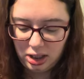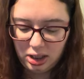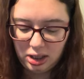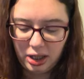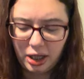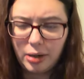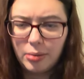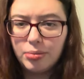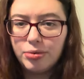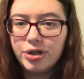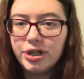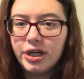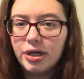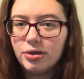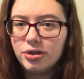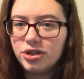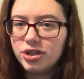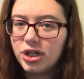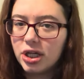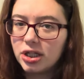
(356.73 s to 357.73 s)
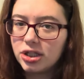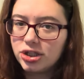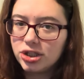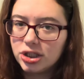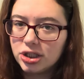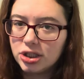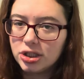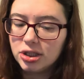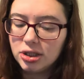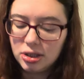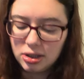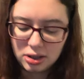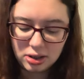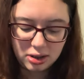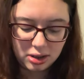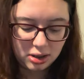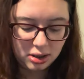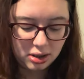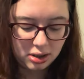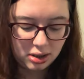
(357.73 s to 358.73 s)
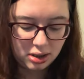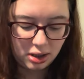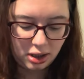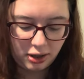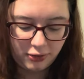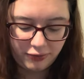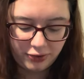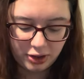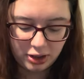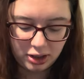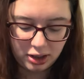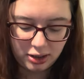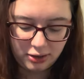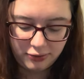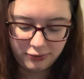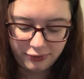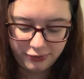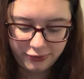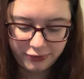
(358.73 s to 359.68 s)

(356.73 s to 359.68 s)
like brioche section of the glove.